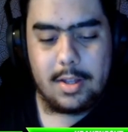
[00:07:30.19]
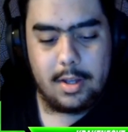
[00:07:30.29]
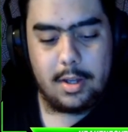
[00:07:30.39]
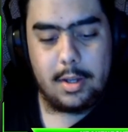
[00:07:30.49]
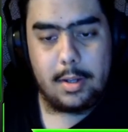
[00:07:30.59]

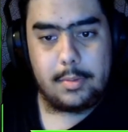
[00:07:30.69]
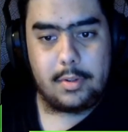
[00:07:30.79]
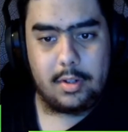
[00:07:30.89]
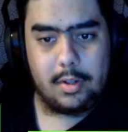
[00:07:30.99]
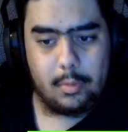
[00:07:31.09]
I'm just
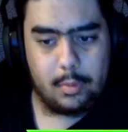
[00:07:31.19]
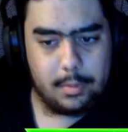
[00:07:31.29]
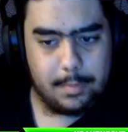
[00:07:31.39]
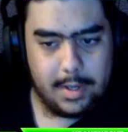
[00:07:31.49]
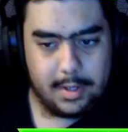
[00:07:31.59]
gonna switch
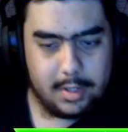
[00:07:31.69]
it back.